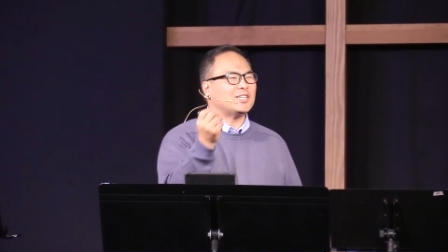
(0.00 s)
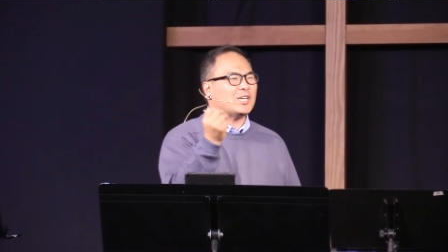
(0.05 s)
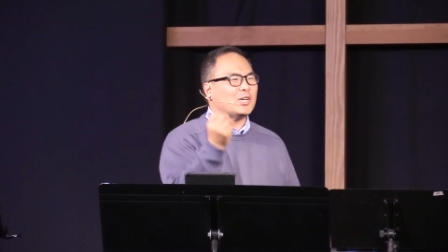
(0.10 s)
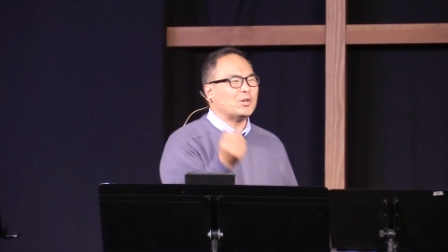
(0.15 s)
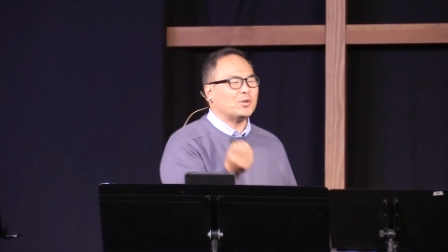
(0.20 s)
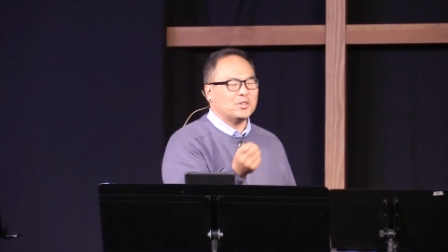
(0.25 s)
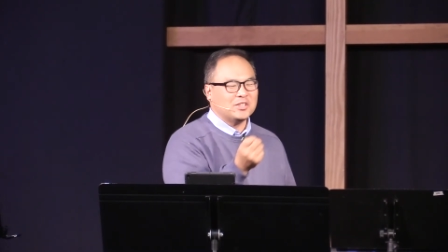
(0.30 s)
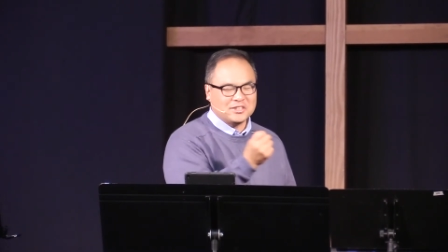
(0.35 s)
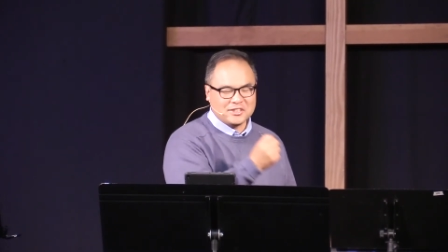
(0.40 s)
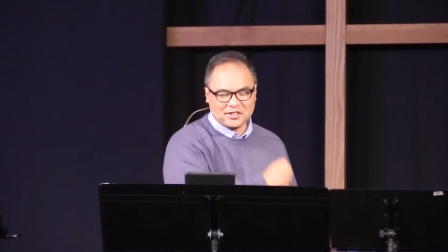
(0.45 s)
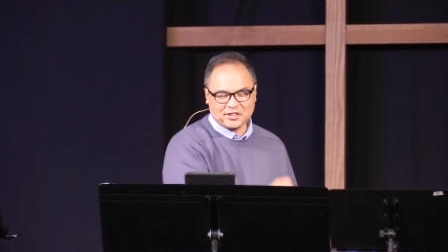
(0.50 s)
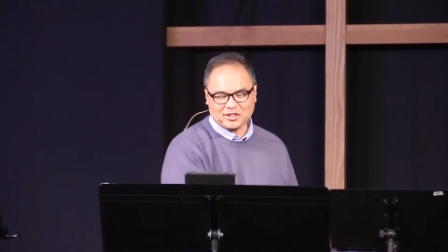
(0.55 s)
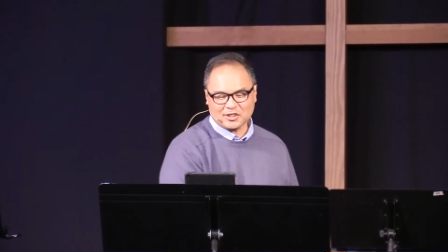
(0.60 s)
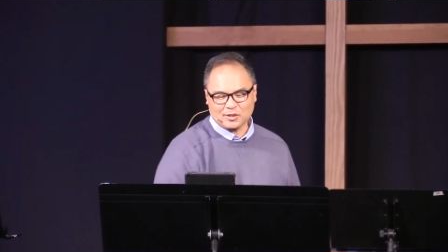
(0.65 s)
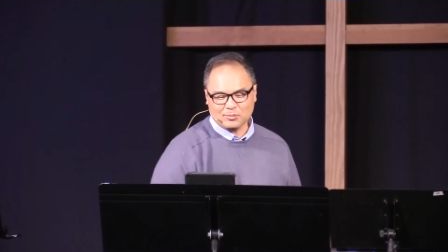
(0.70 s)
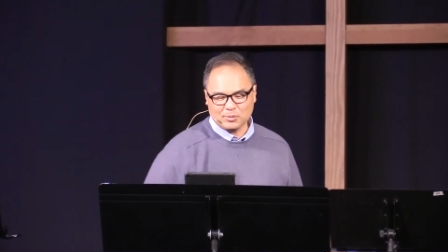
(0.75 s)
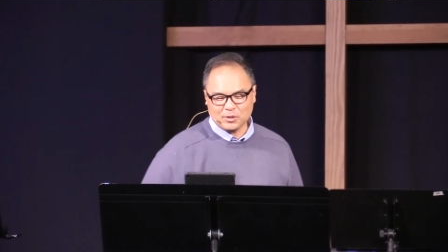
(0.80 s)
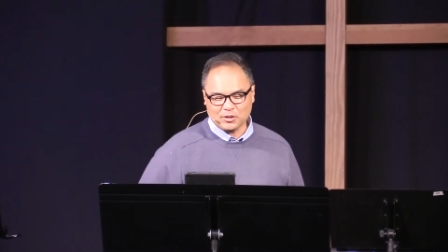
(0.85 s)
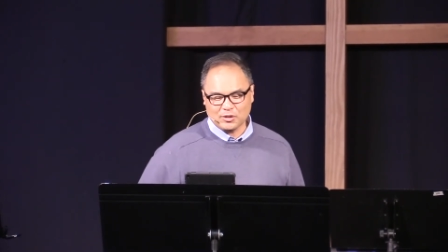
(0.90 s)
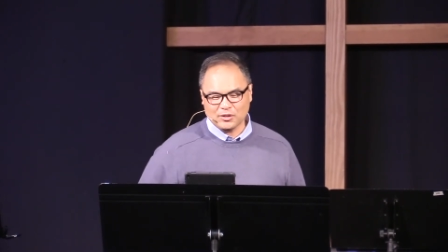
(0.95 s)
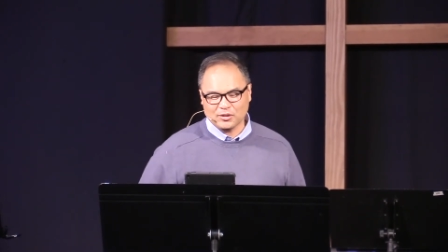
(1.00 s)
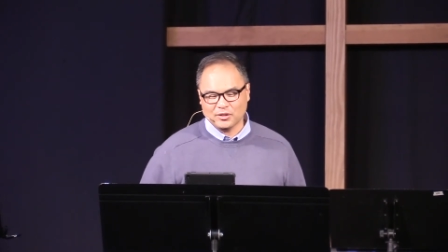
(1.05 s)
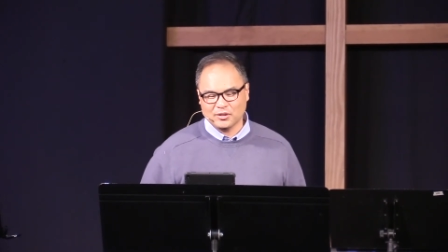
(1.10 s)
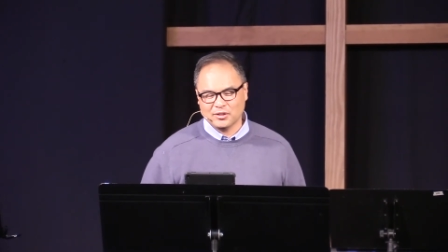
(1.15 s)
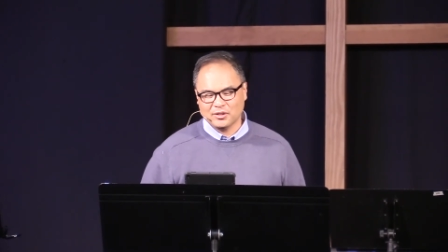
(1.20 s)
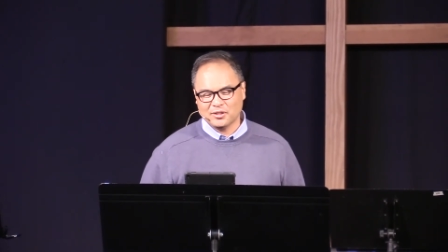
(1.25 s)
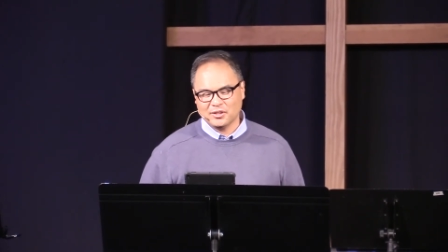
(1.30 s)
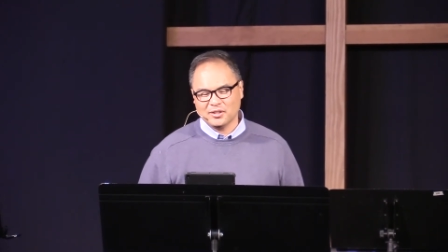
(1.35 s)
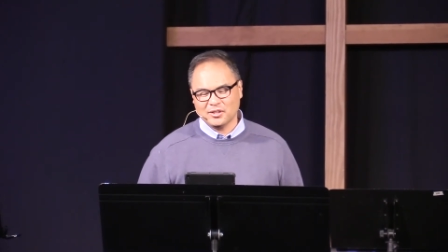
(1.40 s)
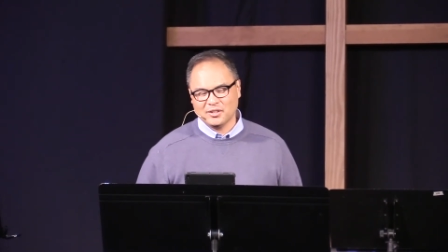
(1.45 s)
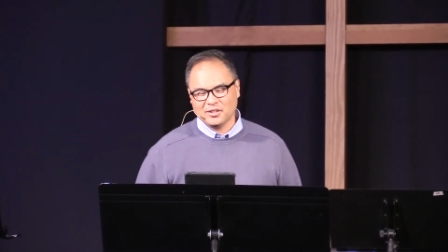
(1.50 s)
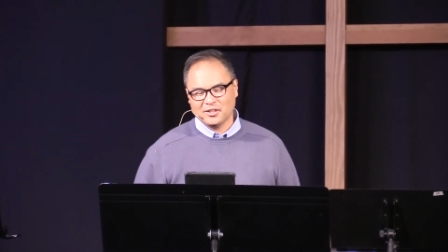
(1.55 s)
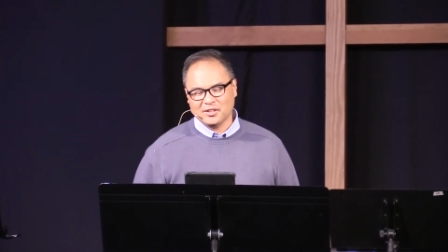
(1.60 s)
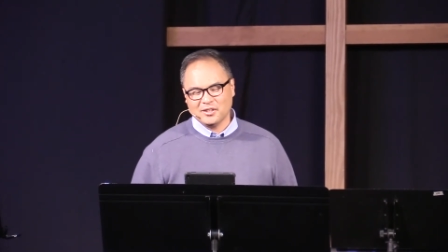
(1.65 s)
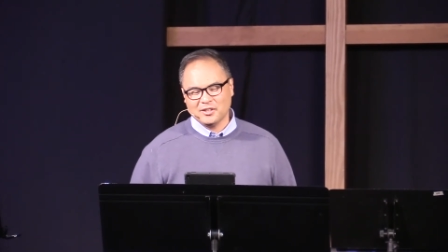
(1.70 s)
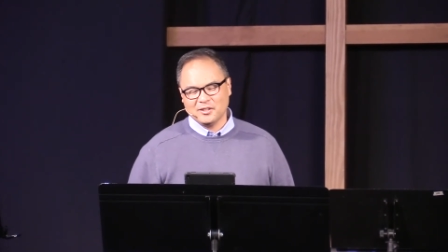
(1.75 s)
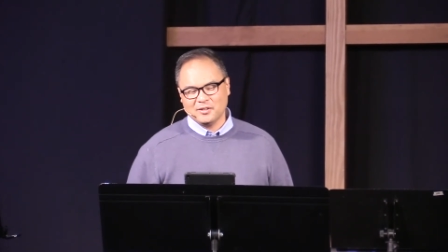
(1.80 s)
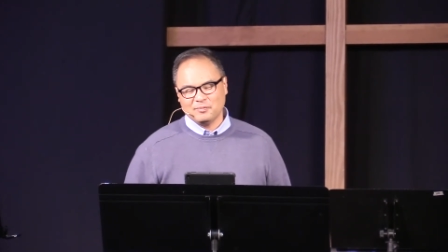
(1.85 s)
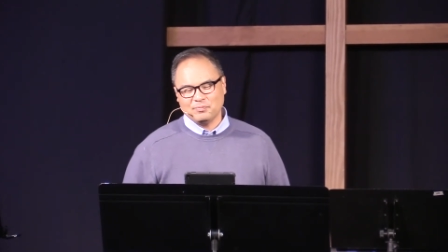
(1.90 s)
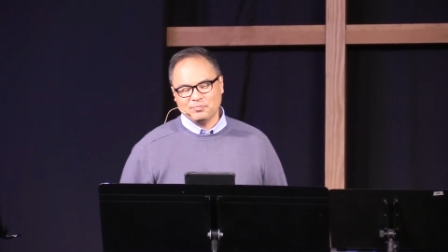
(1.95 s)
irresistible.
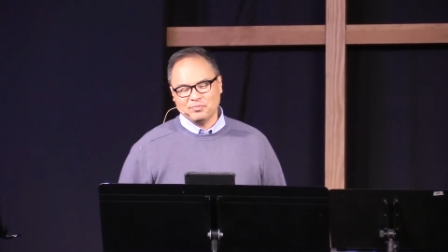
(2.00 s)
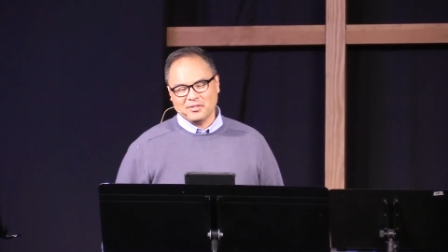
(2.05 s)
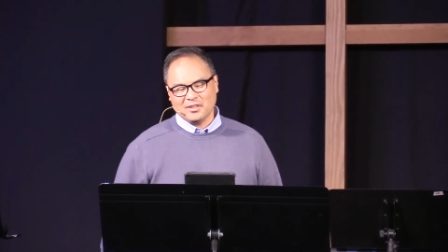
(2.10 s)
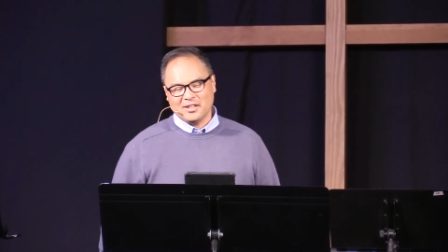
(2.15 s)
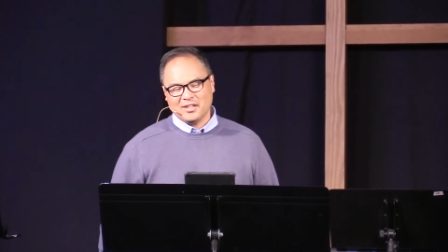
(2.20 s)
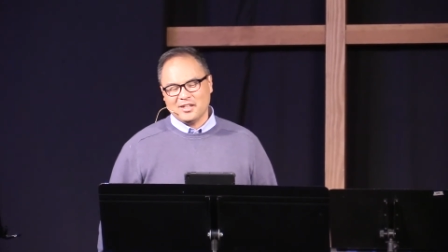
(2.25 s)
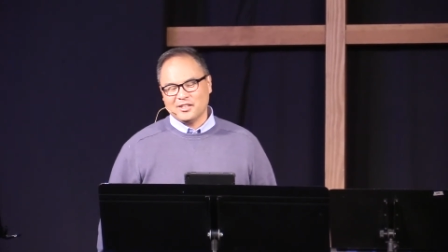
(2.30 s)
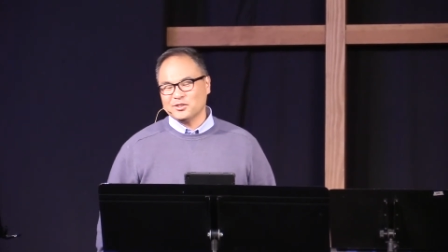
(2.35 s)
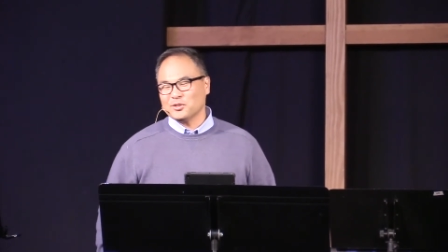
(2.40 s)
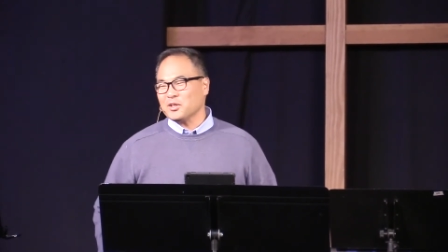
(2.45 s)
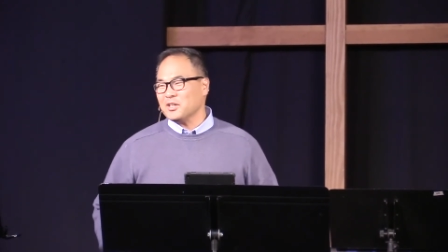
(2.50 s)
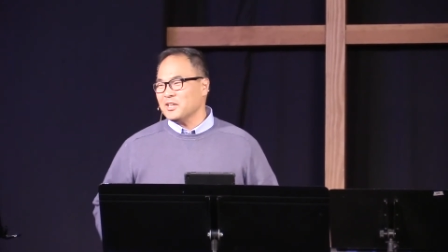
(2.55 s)
so,